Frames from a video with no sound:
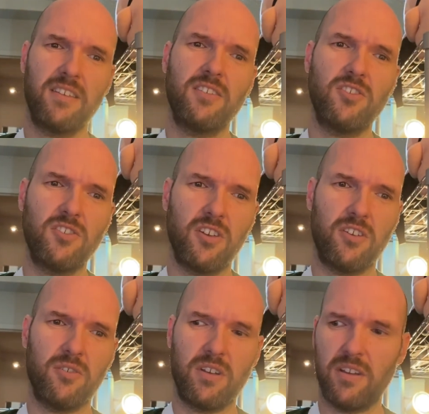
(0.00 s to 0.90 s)

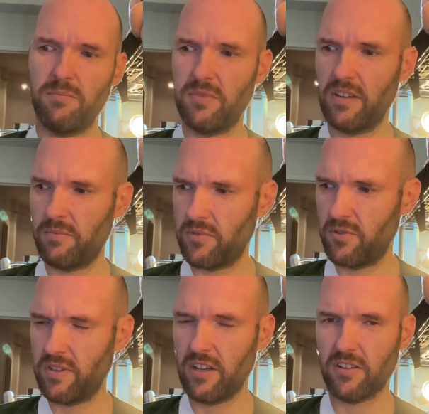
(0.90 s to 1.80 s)
So I'm
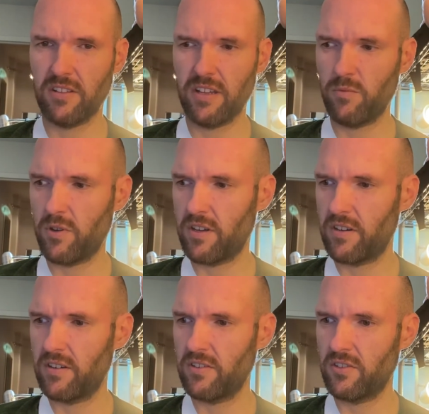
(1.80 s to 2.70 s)
doing the alkaline
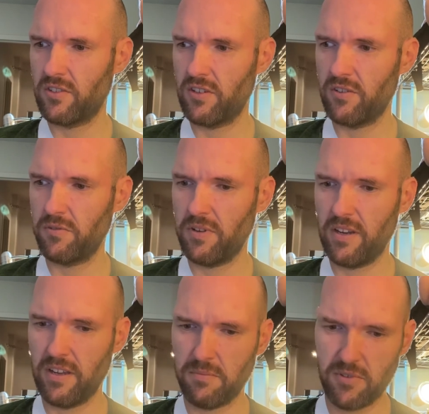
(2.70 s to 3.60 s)
water. So
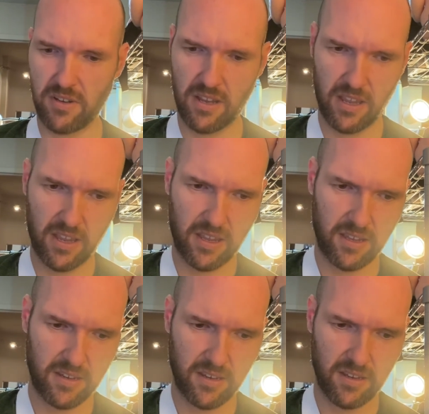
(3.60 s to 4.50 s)
now I'm going to
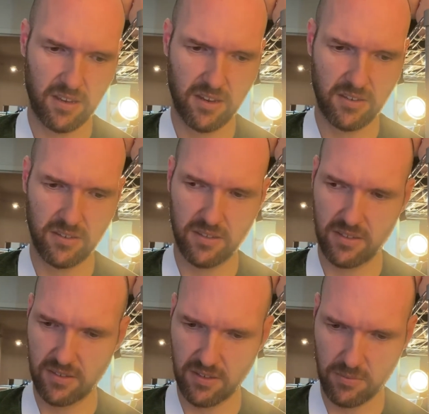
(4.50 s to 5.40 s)
add into
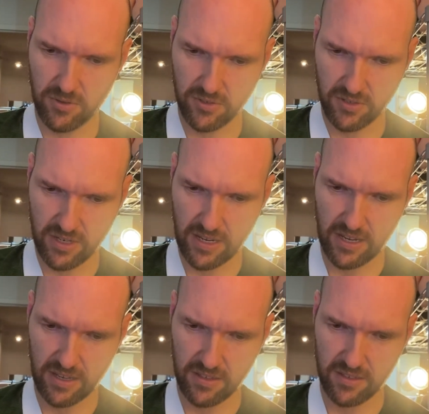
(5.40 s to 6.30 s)
this, I'm also going to
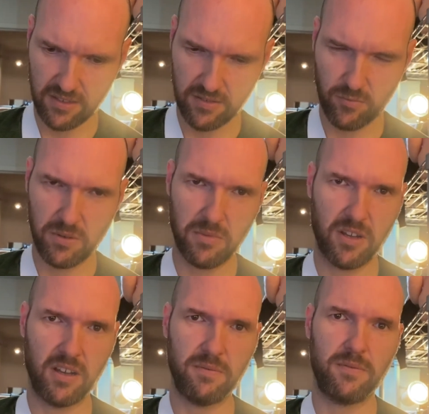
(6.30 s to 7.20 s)
add the Wim
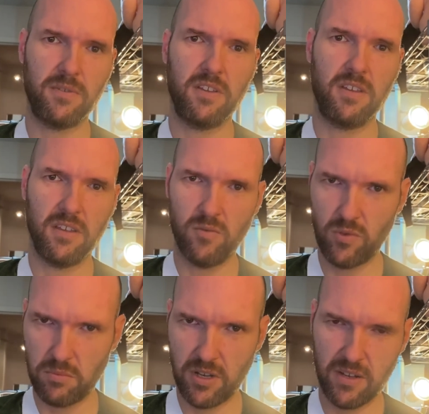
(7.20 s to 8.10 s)
Hof
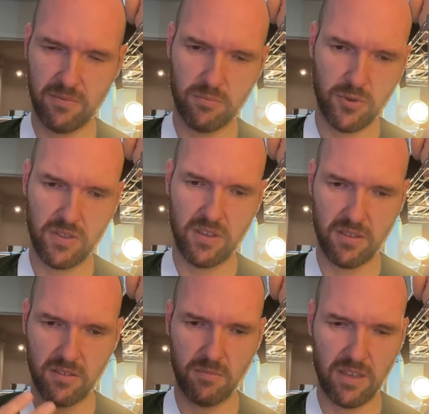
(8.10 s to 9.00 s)
breathing
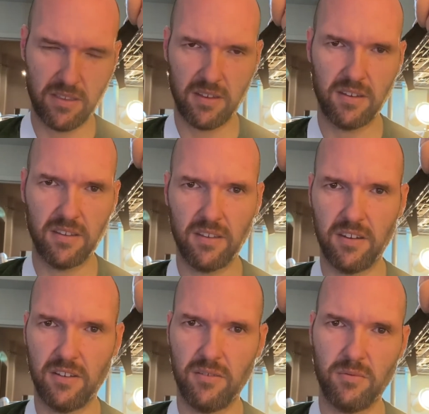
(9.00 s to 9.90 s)
method, you
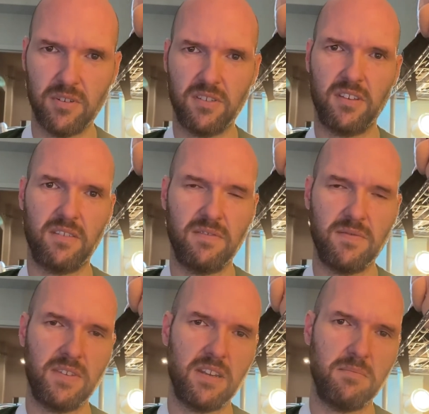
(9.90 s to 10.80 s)
know, where it's like
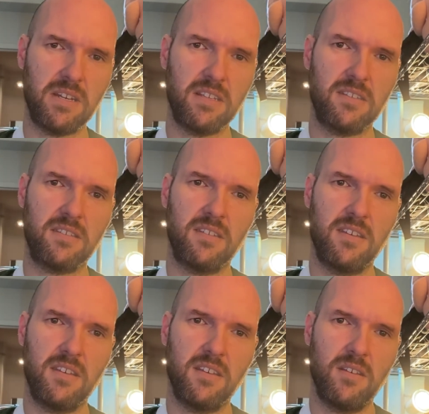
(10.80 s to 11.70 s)
15 minutes
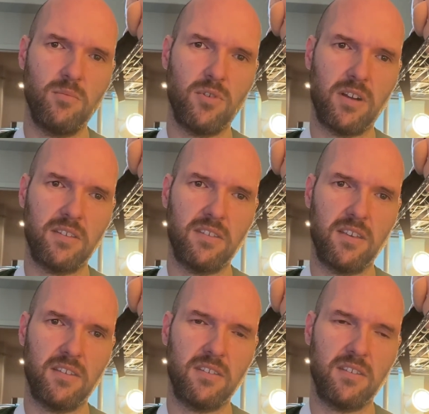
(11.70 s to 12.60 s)

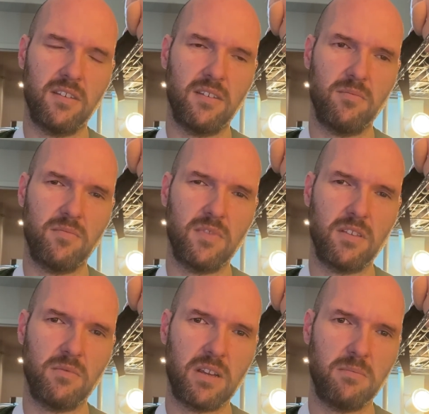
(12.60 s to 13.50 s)
process. I think I
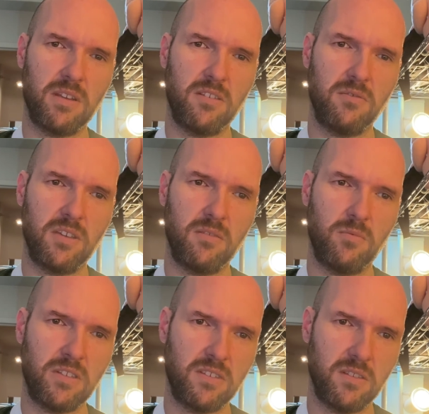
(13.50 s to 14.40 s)
recommend doing it
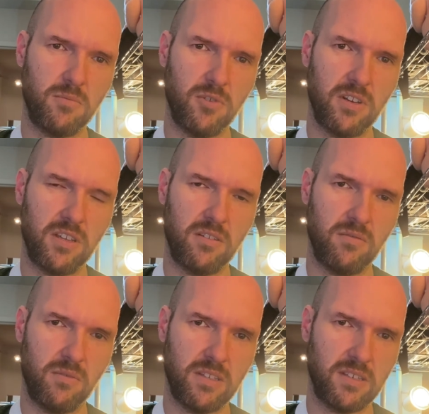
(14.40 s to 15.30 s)
once in the morning,
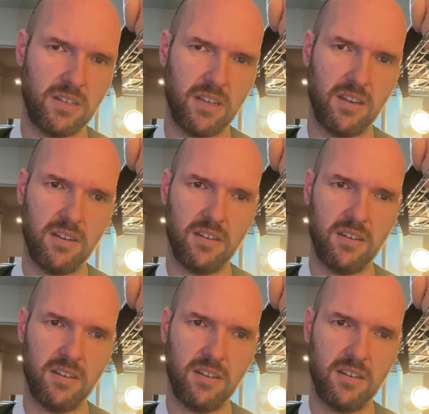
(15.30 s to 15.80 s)
once at night.